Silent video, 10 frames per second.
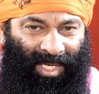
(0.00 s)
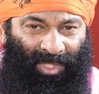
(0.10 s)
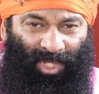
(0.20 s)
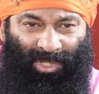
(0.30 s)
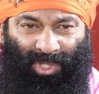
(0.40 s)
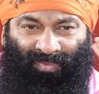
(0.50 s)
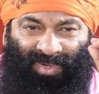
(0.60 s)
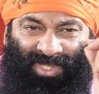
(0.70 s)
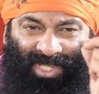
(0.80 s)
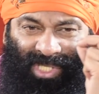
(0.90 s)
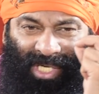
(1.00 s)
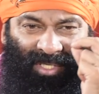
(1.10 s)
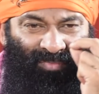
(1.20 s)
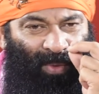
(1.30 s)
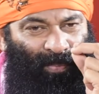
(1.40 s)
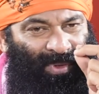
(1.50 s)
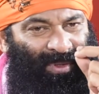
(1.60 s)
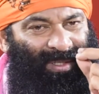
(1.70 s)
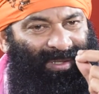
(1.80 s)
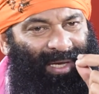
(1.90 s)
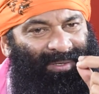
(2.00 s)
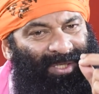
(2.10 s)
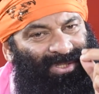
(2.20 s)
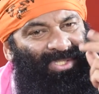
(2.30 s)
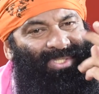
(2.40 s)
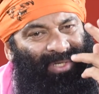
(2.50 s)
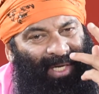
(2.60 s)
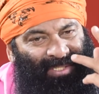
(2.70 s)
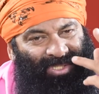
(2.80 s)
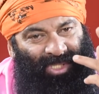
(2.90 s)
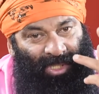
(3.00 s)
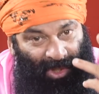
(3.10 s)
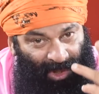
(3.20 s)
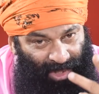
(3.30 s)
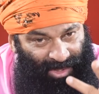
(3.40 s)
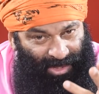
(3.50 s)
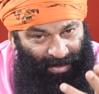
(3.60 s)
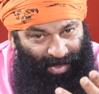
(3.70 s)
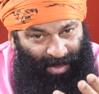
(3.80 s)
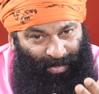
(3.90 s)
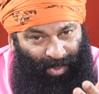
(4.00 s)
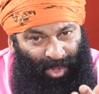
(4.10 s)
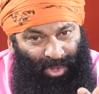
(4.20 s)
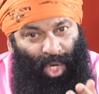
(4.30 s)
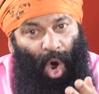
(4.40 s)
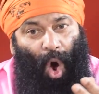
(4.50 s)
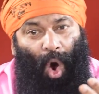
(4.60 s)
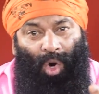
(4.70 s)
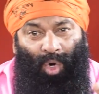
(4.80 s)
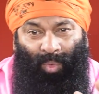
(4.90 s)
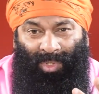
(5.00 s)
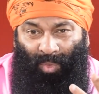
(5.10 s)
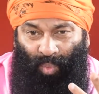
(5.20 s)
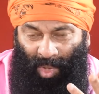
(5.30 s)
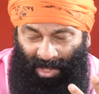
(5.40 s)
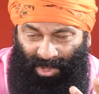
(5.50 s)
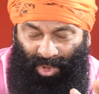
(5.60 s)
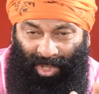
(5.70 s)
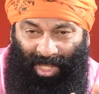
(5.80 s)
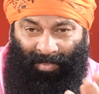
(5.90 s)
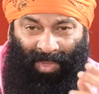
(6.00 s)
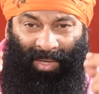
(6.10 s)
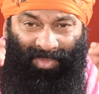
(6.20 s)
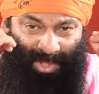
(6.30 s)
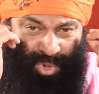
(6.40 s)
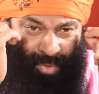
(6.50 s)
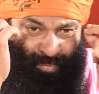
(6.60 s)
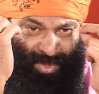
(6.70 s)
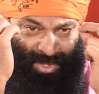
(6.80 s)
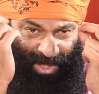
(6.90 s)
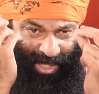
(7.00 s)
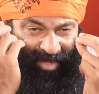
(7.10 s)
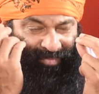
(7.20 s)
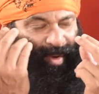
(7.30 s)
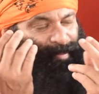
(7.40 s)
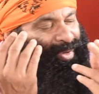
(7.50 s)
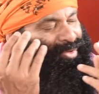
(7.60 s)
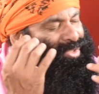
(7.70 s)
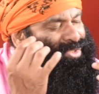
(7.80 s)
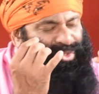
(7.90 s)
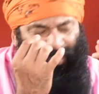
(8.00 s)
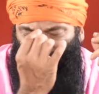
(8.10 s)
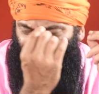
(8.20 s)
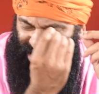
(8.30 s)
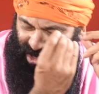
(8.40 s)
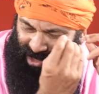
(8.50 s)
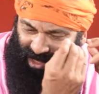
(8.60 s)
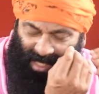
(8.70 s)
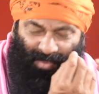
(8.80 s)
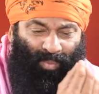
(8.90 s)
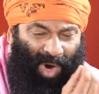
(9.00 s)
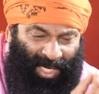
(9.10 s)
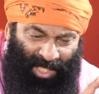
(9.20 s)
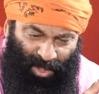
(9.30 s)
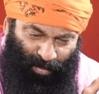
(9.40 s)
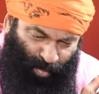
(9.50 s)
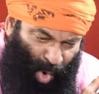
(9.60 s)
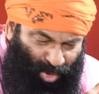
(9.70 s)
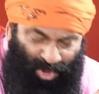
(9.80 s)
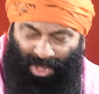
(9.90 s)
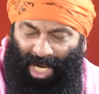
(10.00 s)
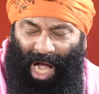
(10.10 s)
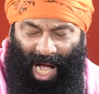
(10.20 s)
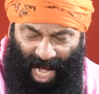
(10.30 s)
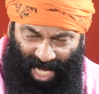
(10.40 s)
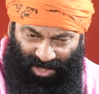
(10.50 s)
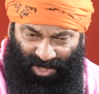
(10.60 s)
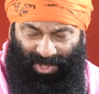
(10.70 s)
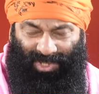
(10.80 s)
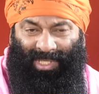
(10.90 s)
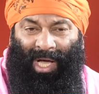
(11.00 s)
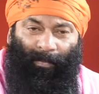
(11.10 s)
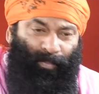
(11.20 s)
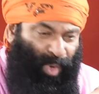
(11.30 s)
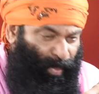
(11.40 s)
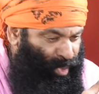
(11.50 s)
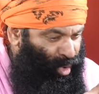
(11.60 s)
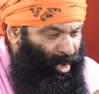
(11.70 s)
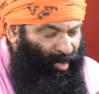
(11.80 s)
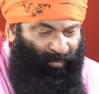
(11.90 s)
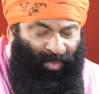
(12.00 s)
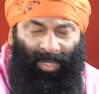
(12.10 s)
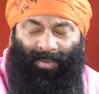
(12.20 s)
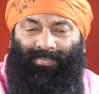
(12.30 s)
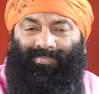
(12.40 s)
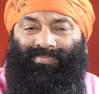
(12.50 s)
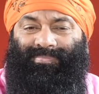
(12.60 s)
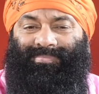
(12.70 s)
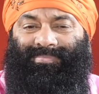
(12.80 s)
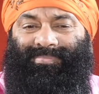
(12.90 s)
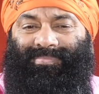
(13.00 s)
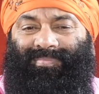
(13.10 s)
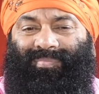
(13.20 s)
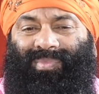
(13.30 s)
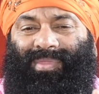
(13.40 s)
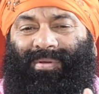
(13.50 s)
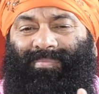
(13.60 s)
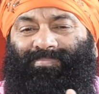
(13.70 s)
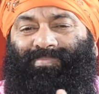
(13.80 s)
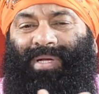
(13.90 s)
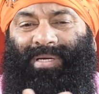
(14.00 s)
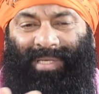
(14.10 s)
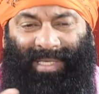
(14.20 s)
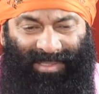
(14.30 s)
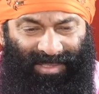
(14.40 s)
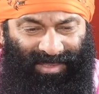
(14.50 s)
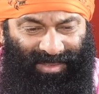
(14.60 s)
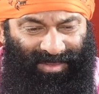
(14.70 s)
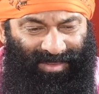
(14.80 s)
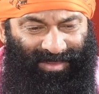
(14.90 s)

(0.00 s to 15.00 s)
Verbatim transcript: The sophisticated weaponry that is in great secrecy being produced all over the world today. The sophisticated weaponry, the sophisticated money, the posh cars, beautiful buildings